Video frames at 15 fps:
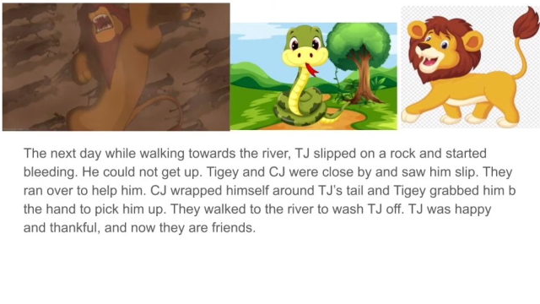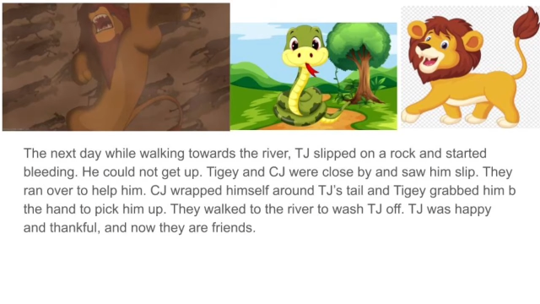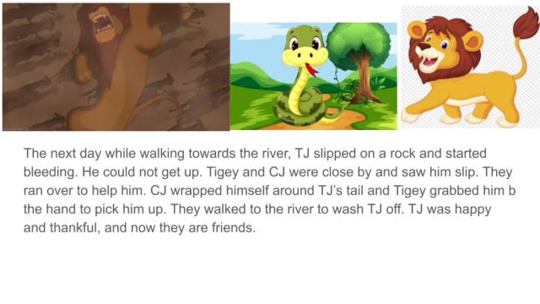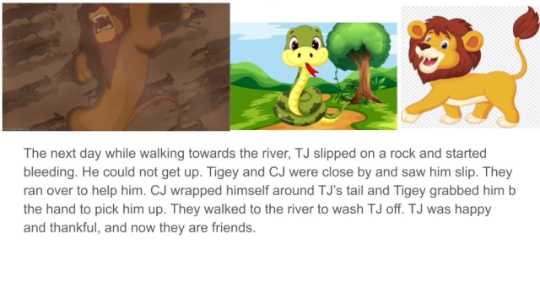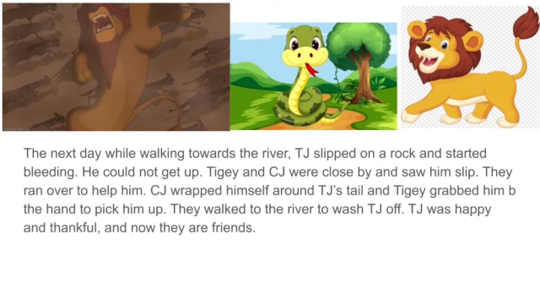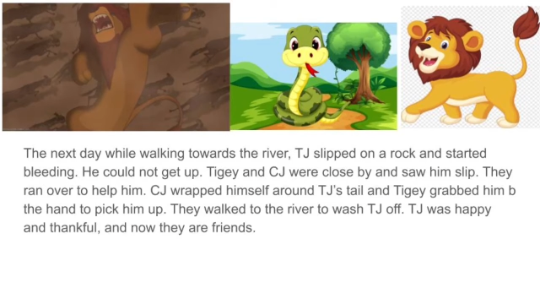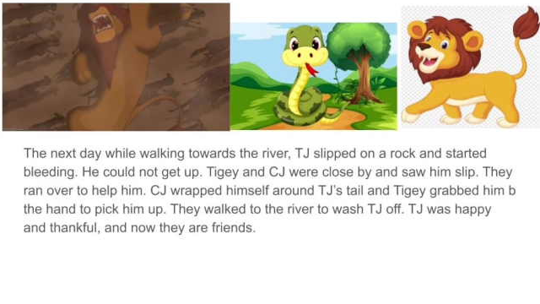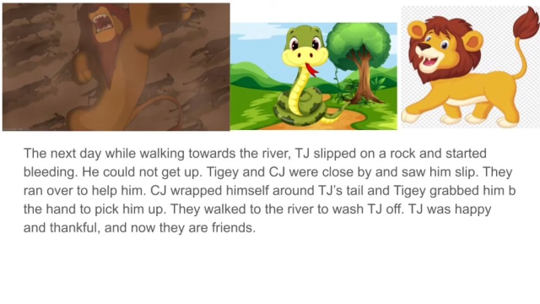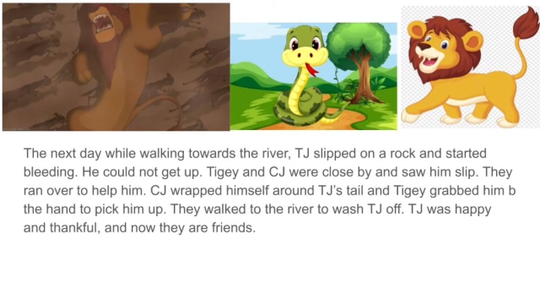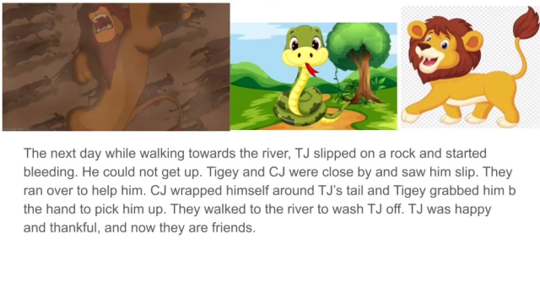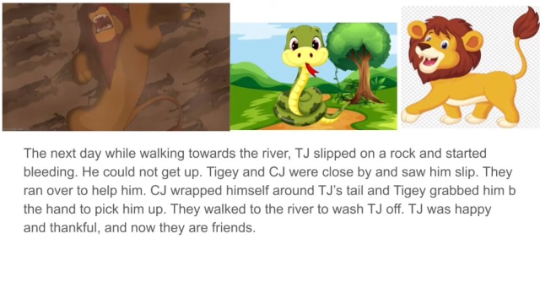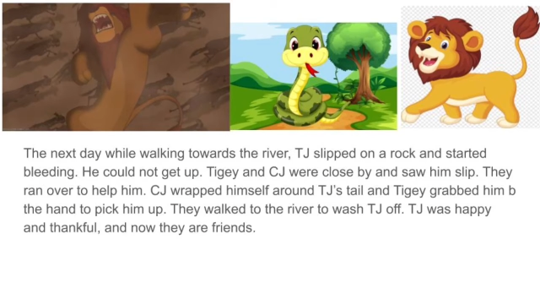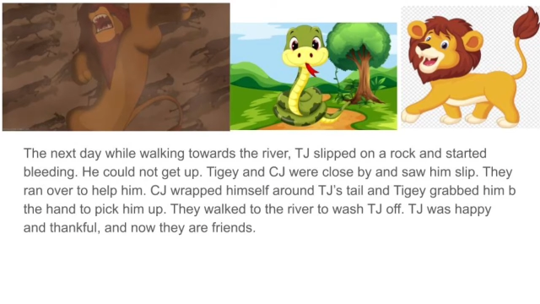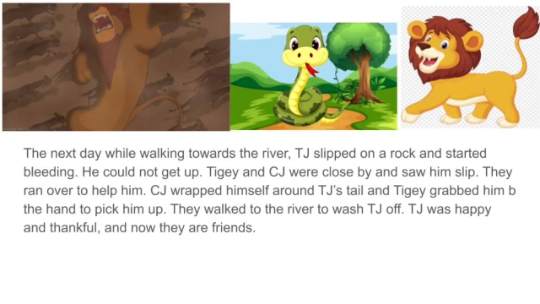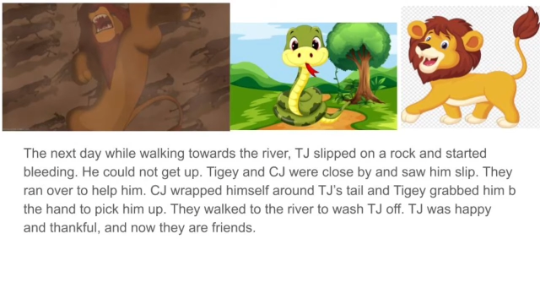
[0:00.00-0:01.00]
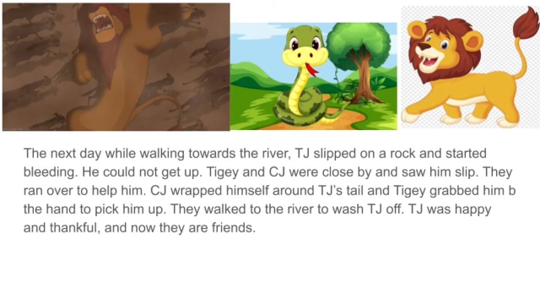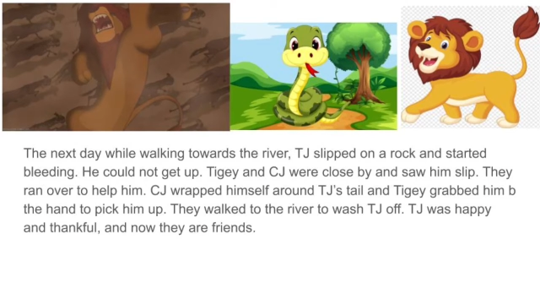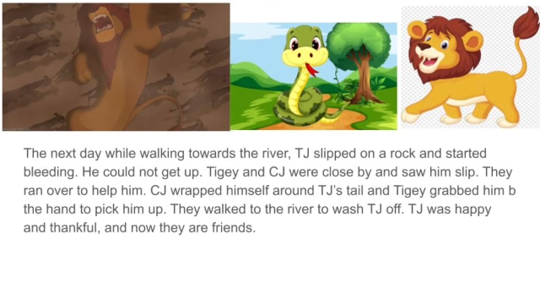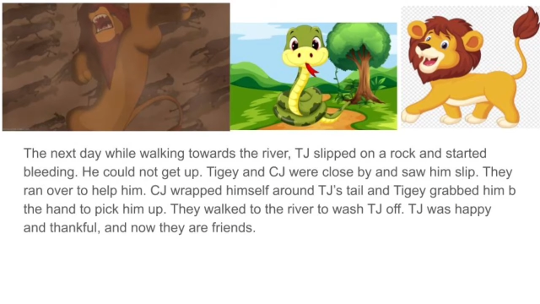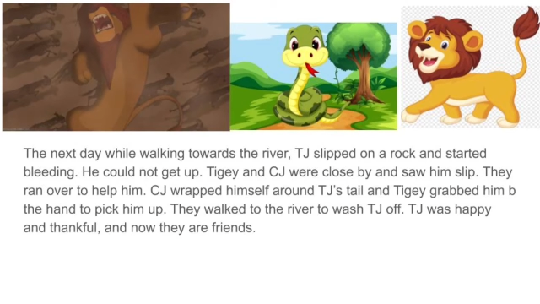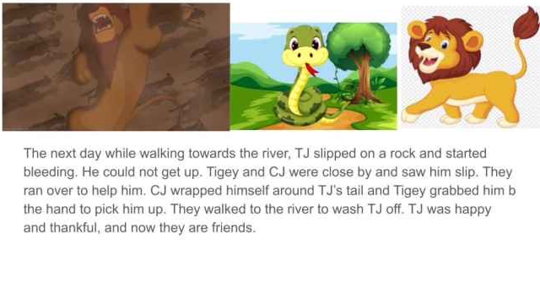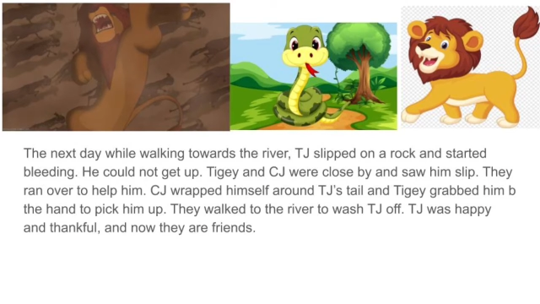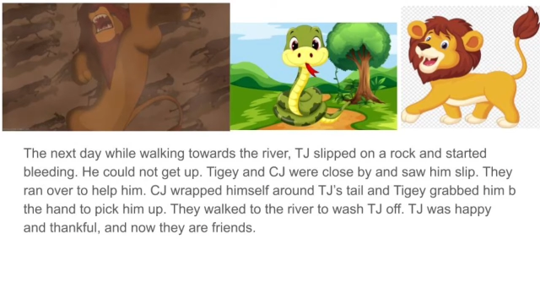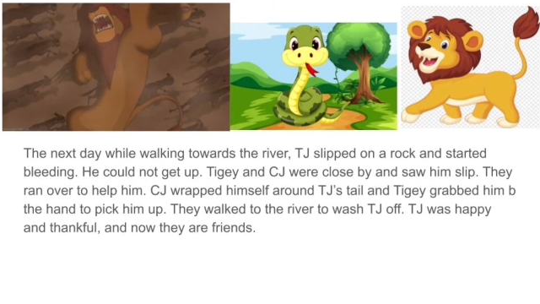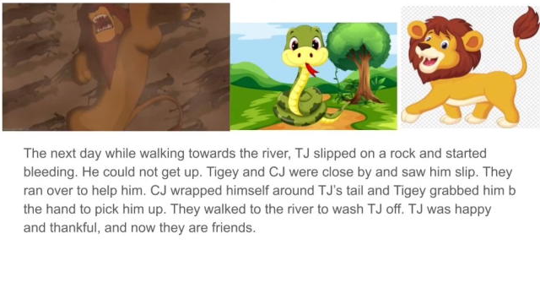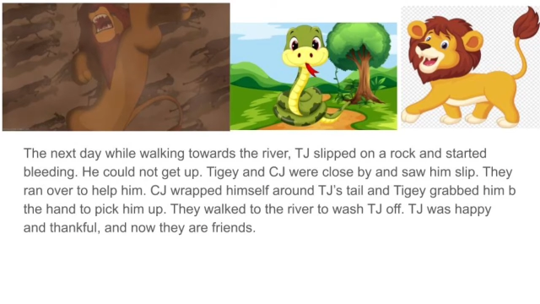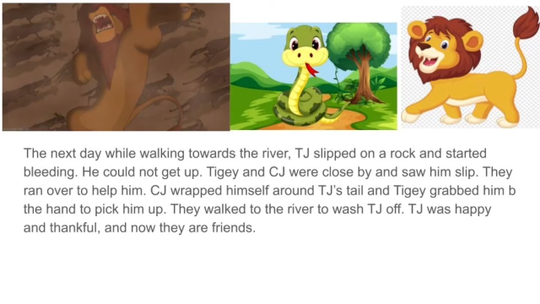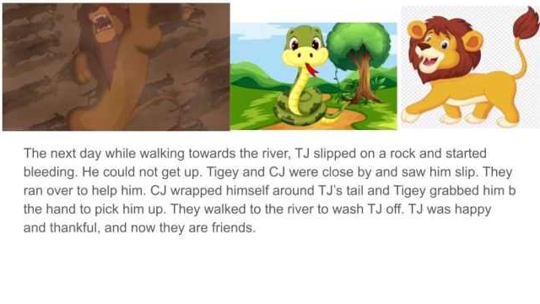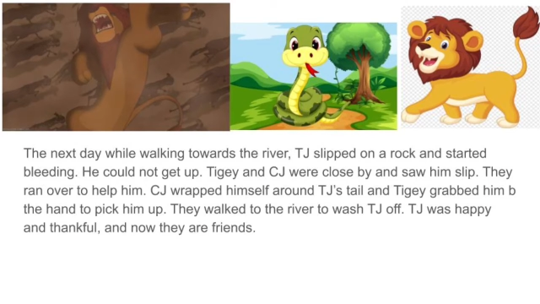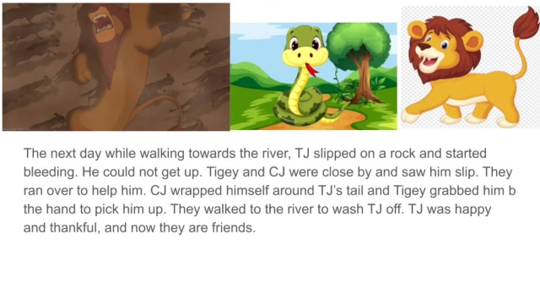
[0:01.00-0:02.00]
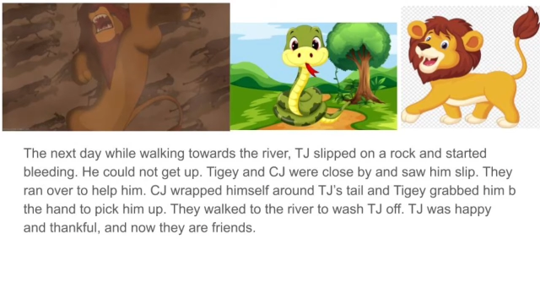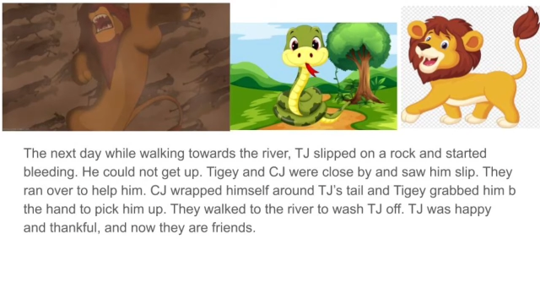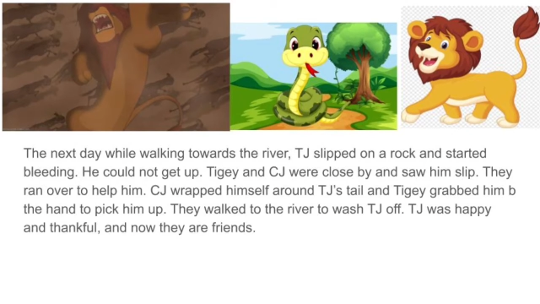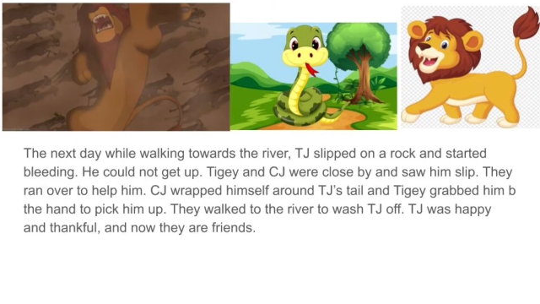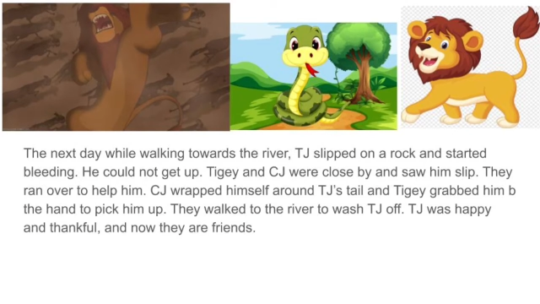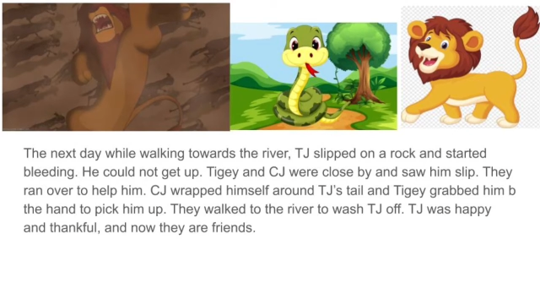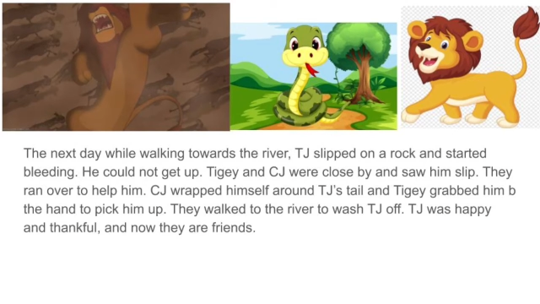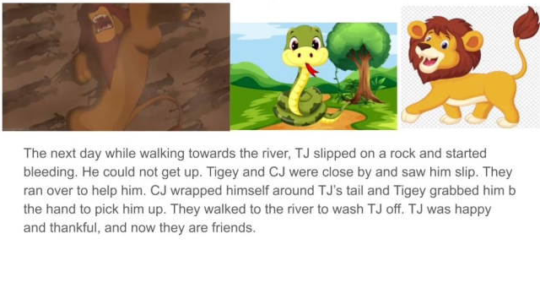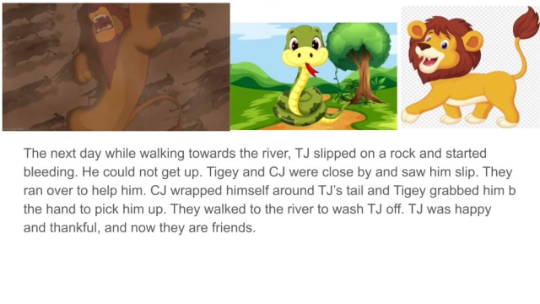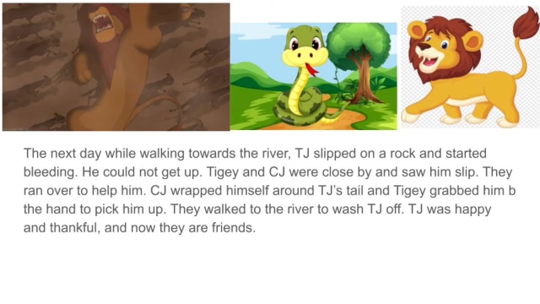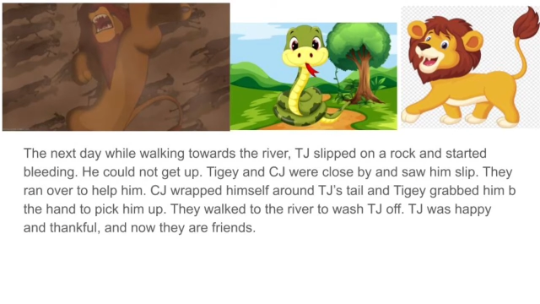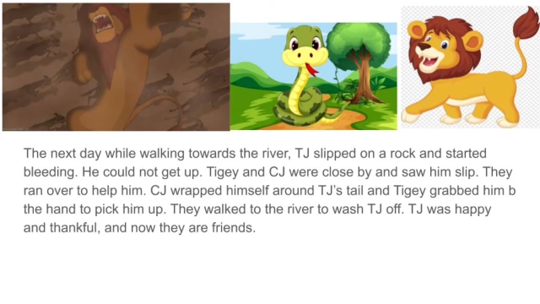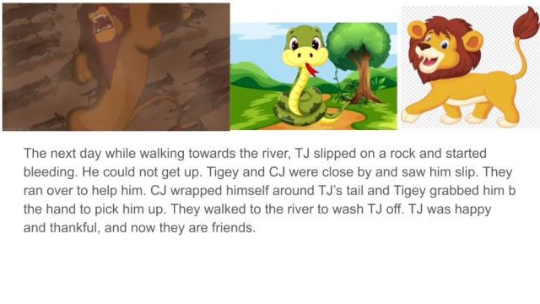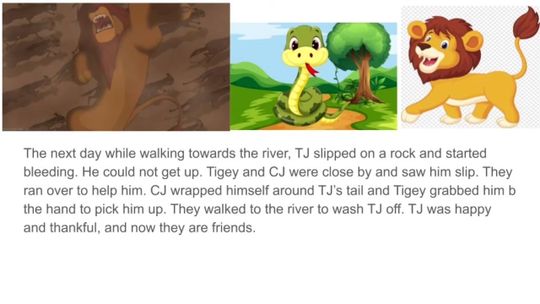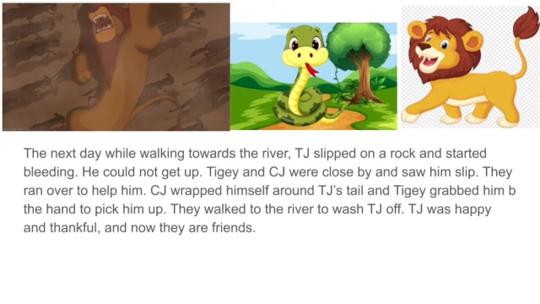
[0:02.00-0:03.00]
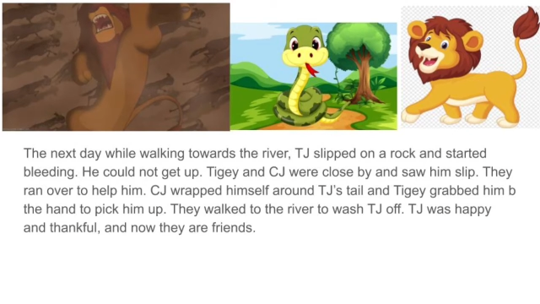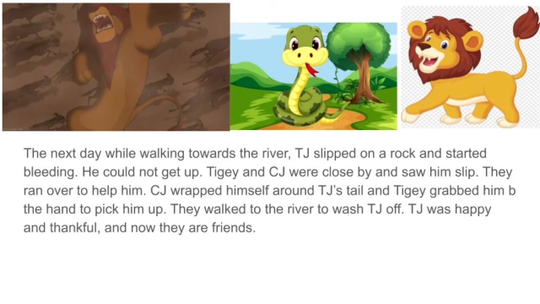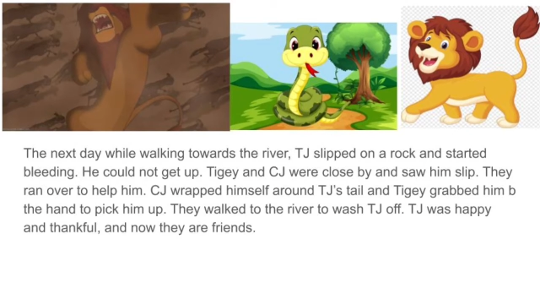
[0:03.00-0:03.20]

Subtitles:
No face is visible, so there are no lips to read.